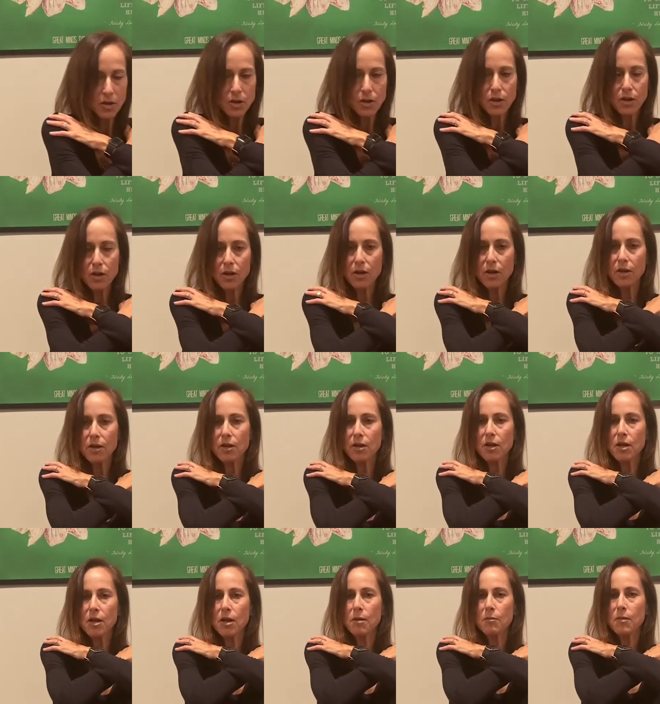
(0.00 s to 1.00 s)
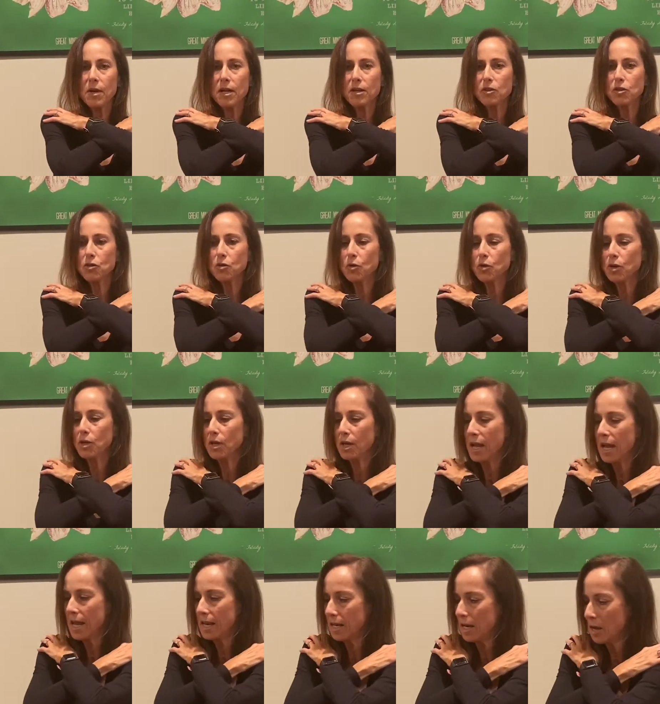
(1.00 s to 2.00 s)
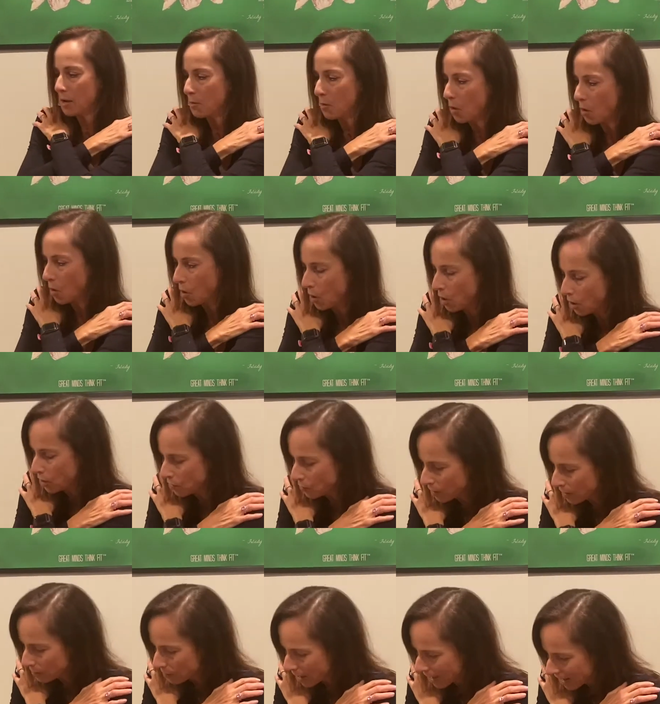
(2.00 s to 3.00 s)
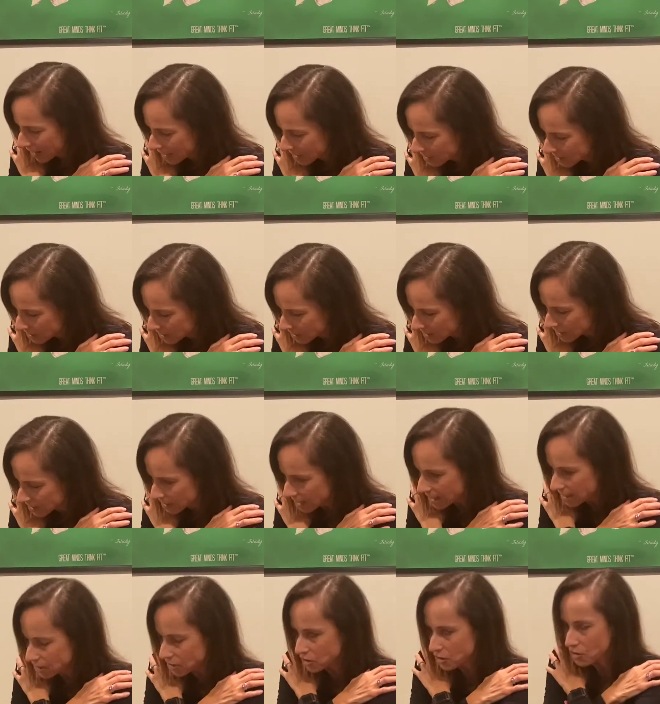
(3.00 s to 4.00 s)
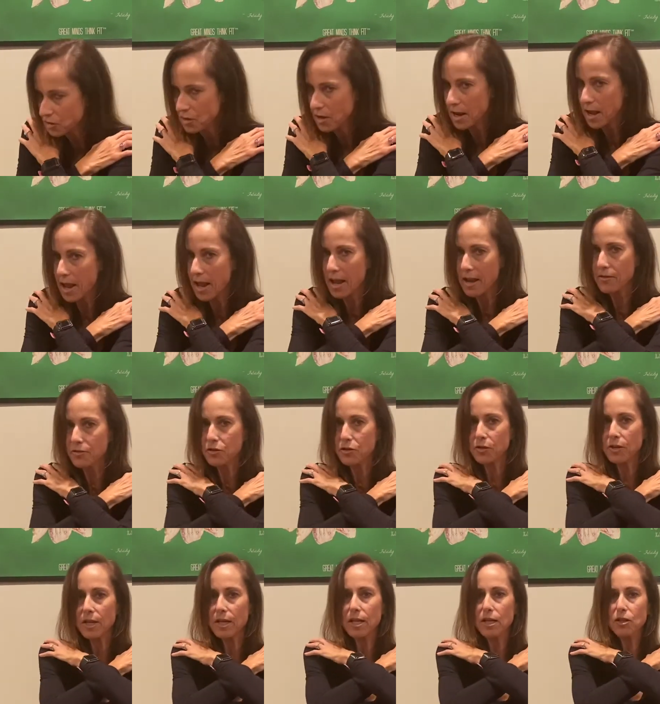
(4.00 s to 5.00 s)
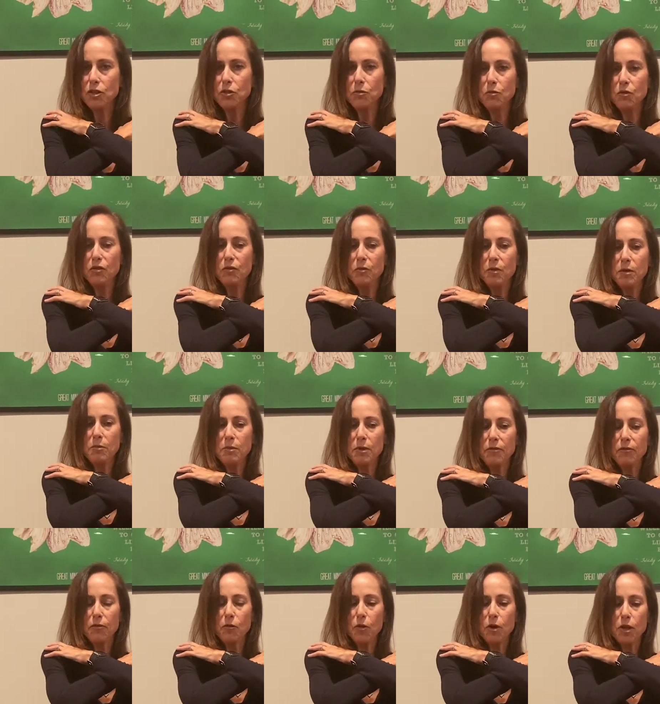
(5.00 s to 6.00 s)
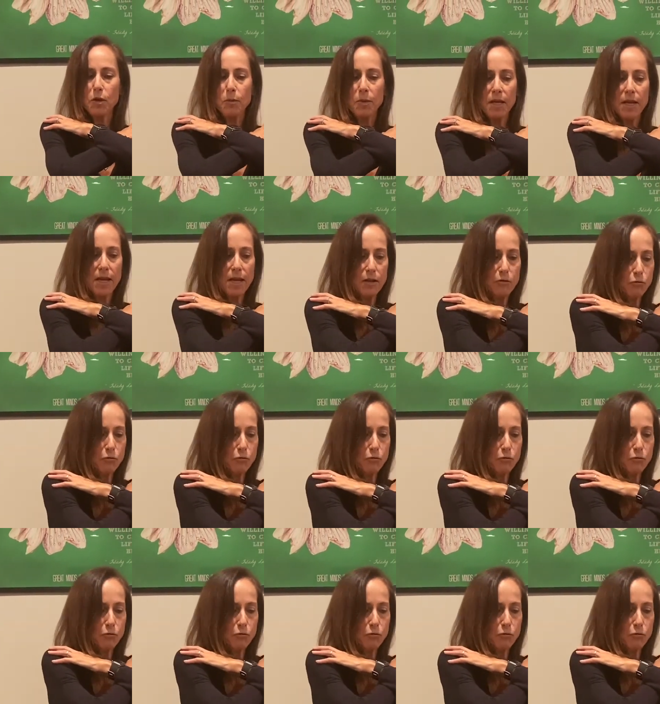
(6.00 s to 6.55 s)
Good. Make sure you kind of come all the way back into the center after each movement before you begin